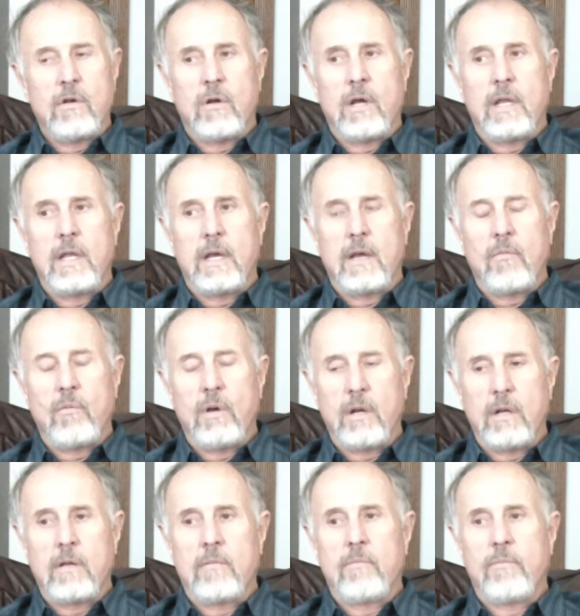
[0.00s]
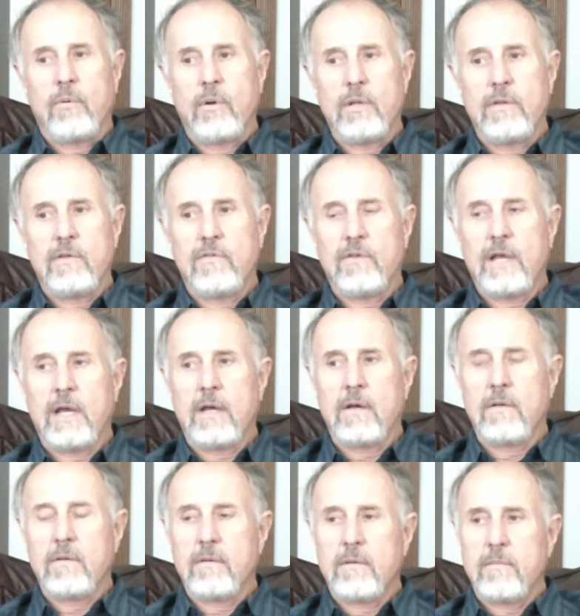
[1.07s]
you know, I want to point this
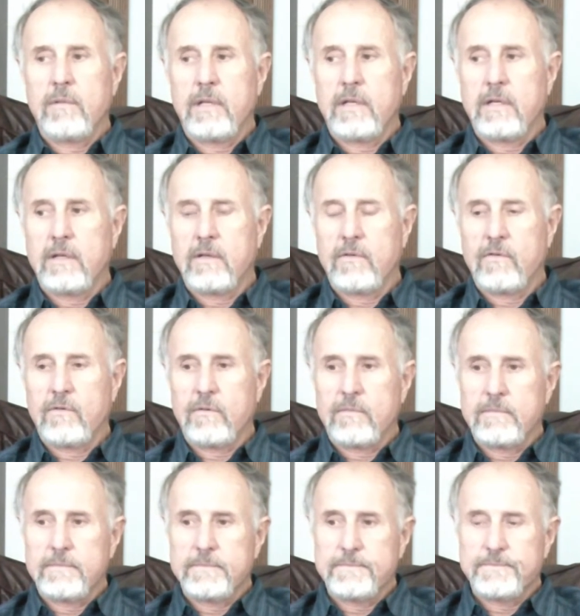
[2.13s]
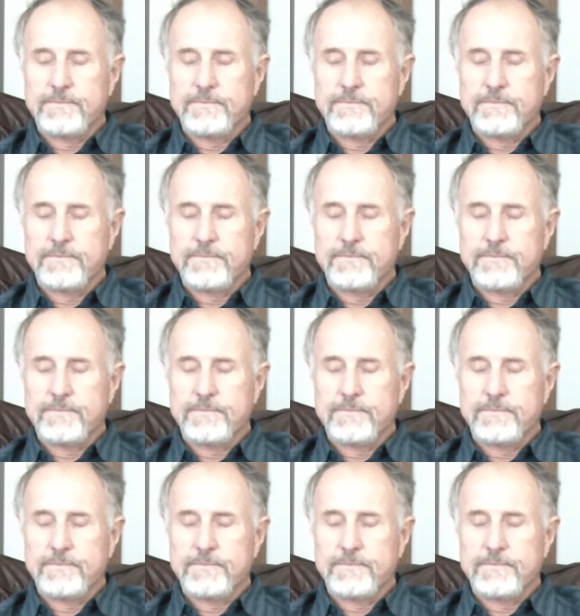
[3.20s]
out because